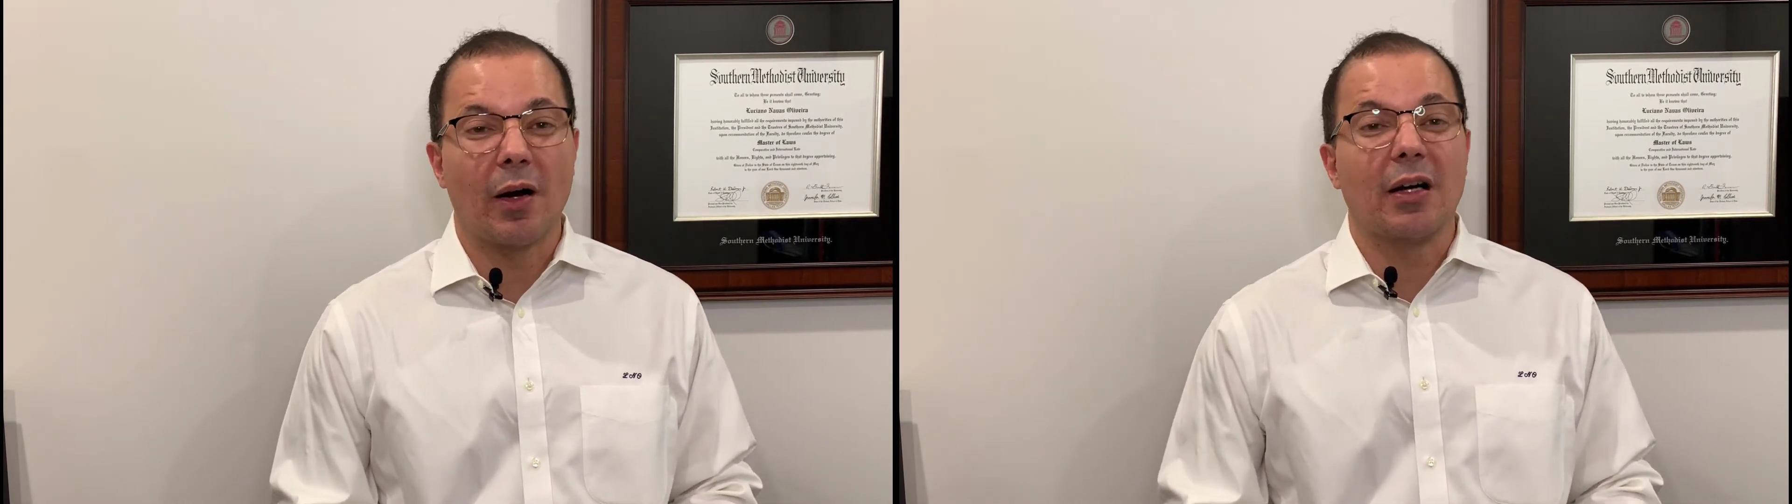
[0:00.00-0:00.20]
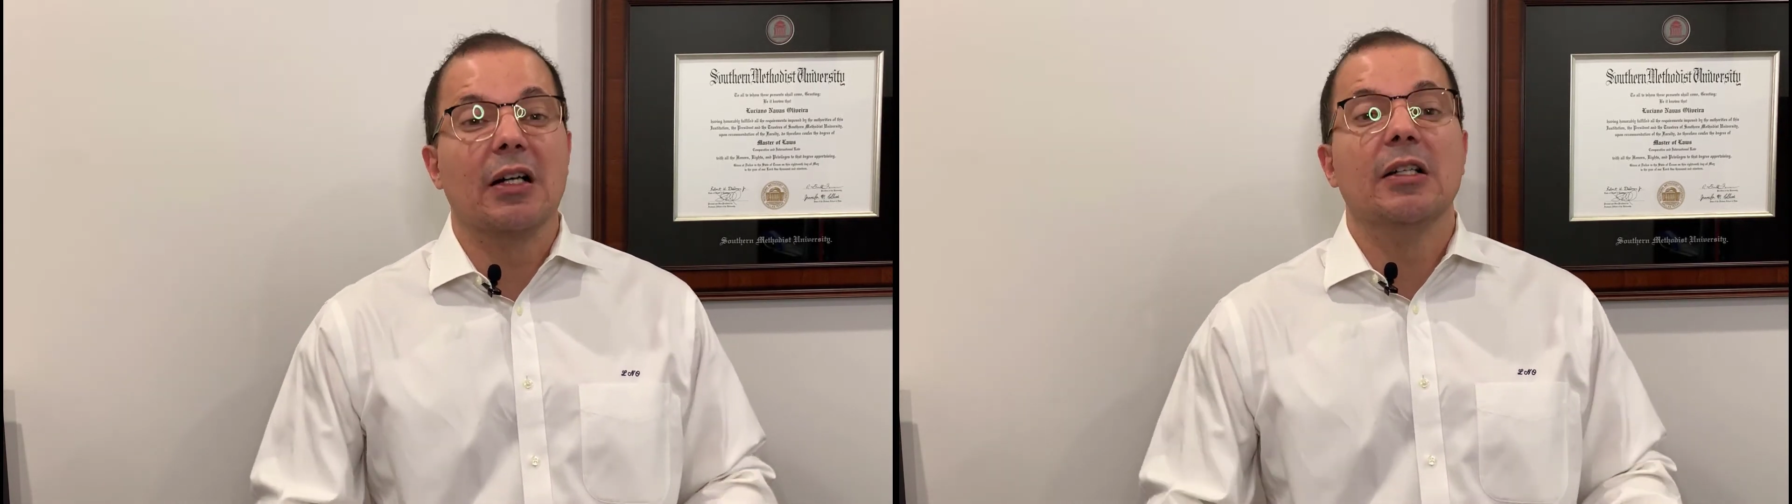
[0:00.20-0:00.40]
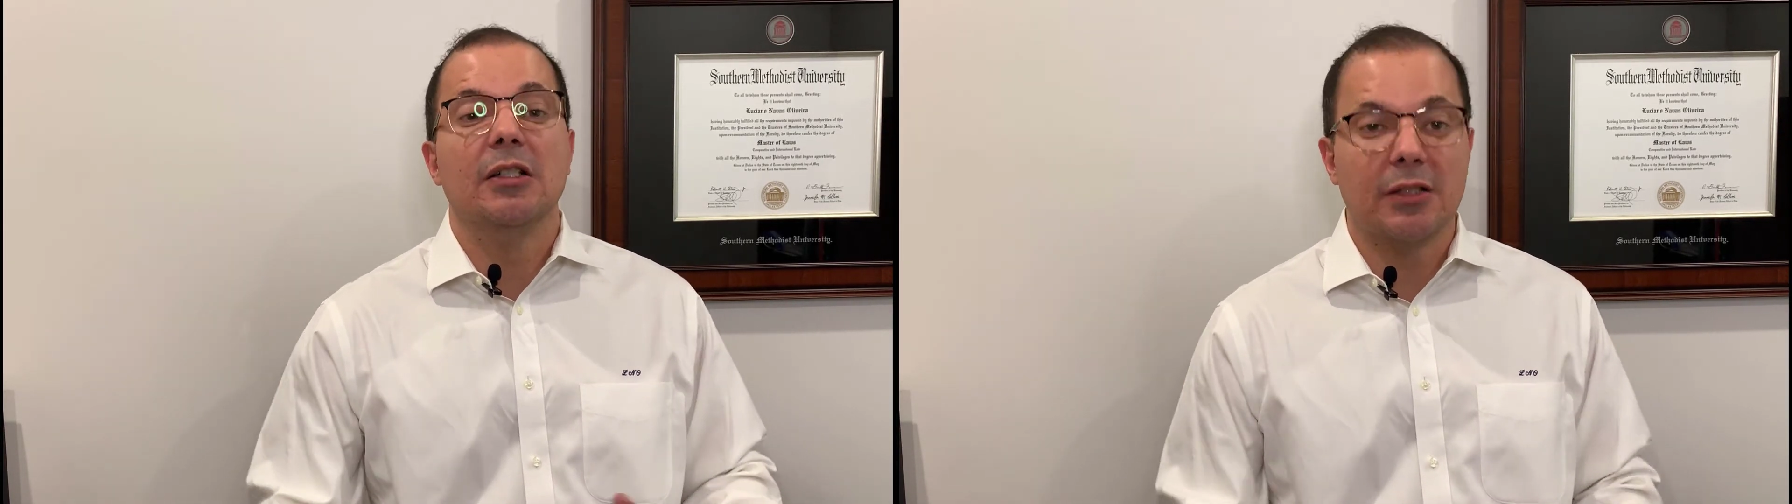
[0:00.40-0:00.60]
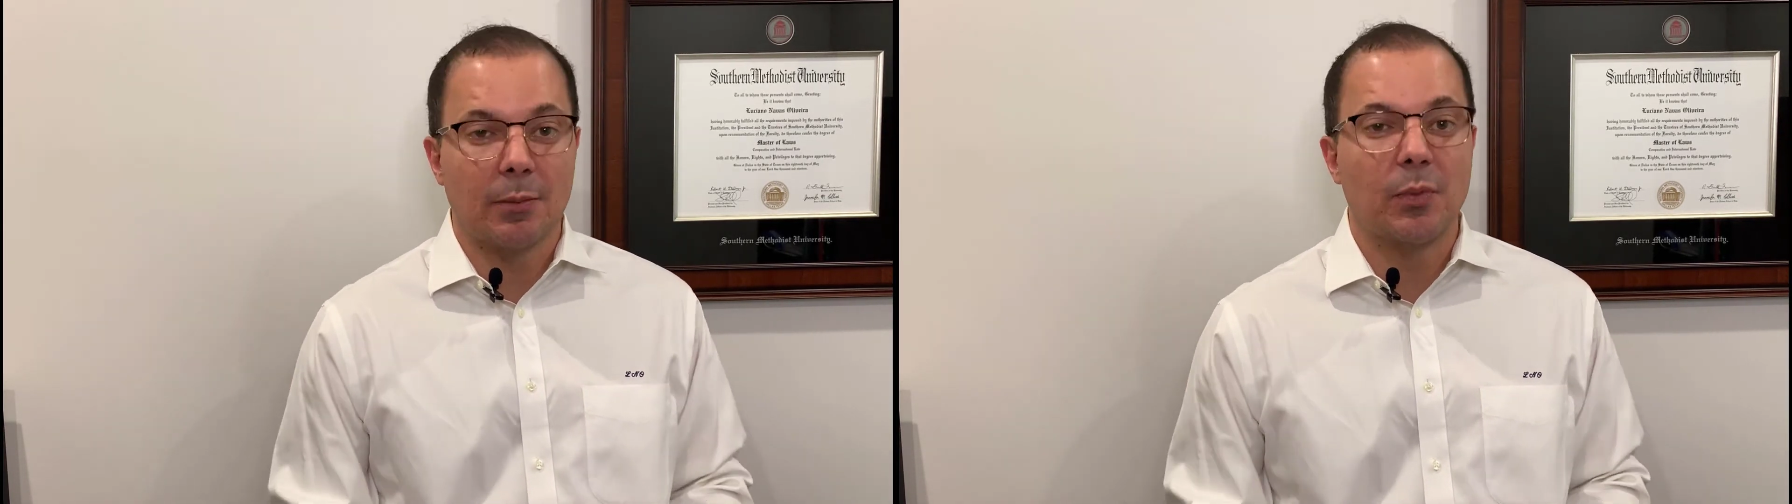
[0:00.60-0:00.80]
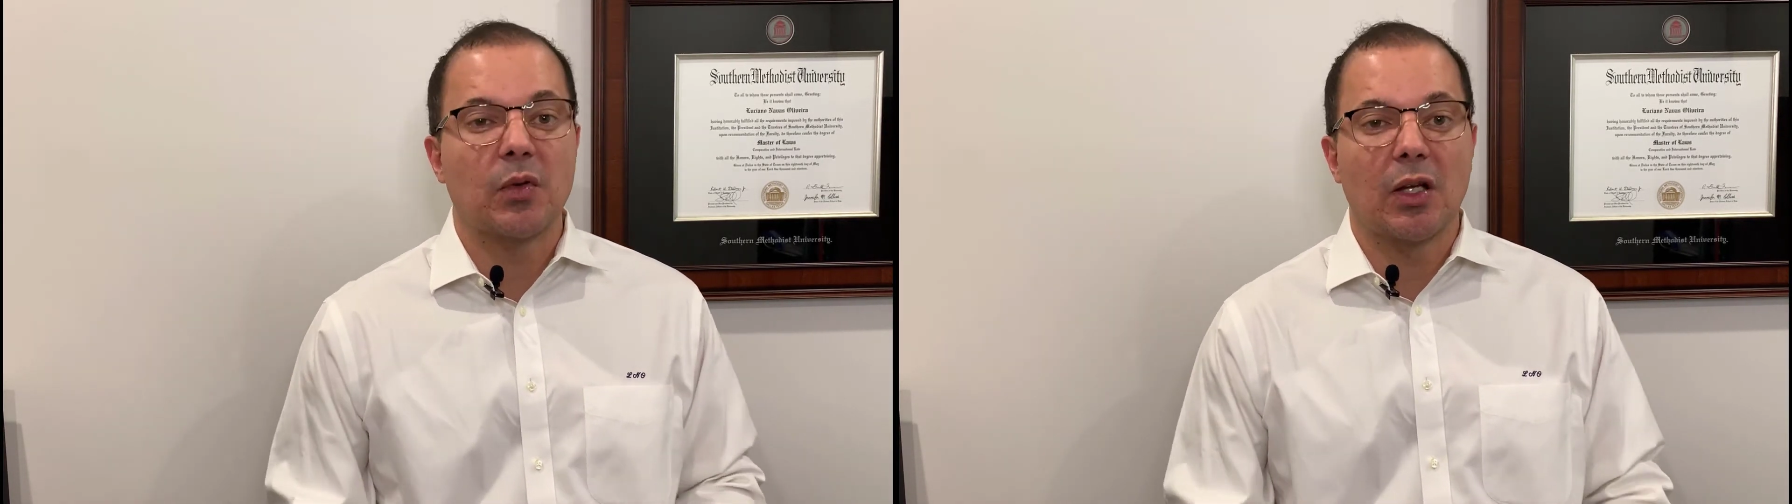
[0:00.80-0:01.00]
are
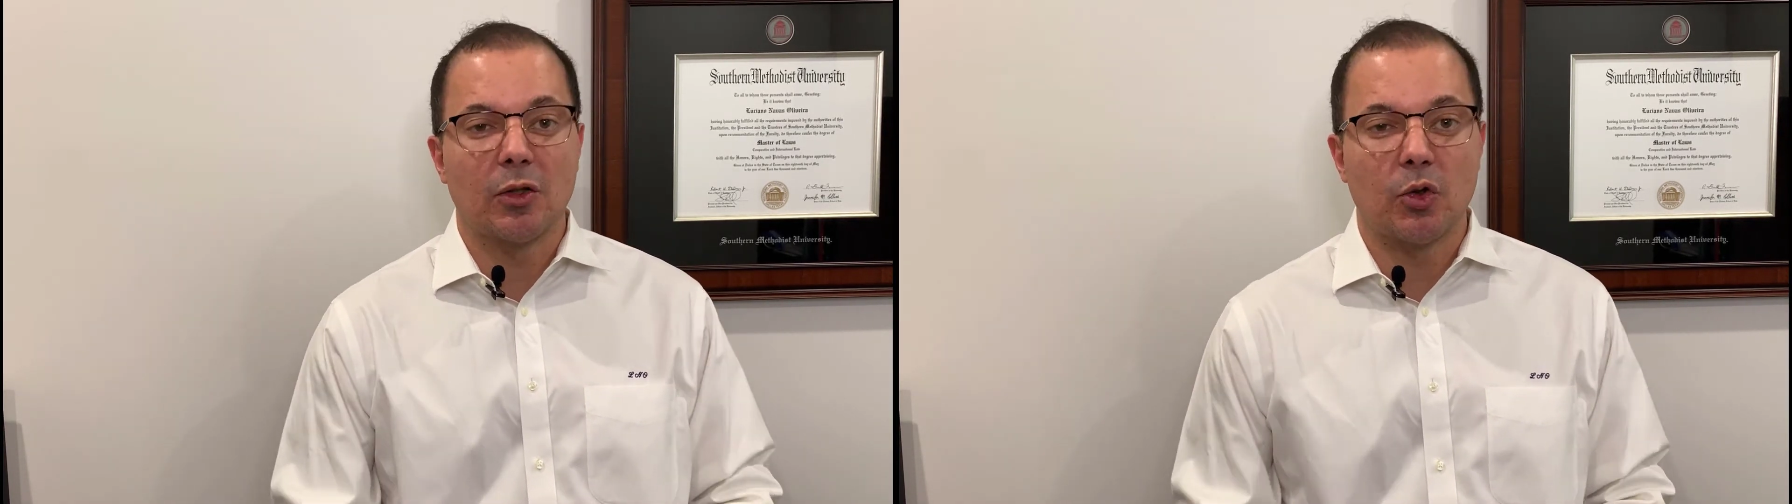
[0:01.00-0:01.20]
100%